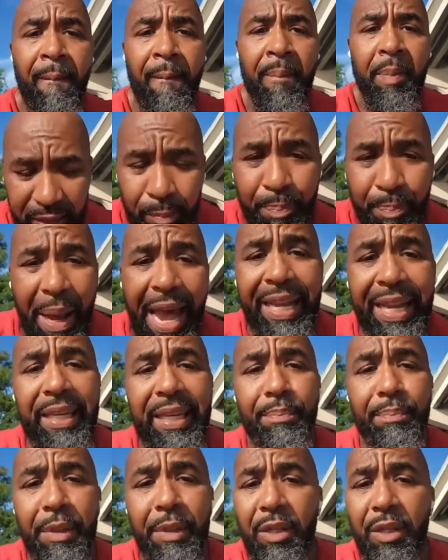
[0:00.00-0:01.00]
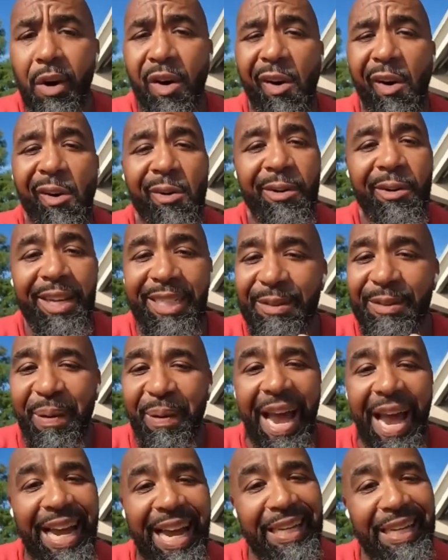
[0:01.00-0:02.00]
It's back in me, y'all. It's
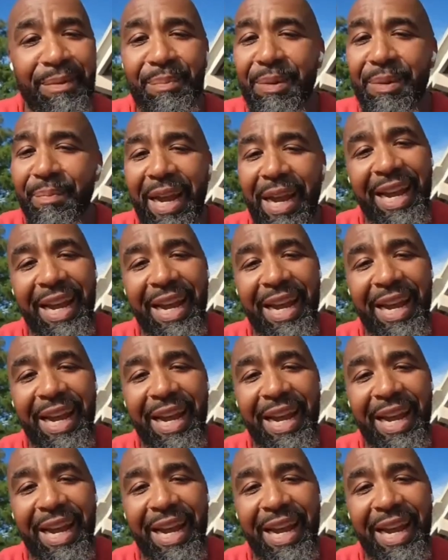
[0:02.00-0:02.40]
back in me, man.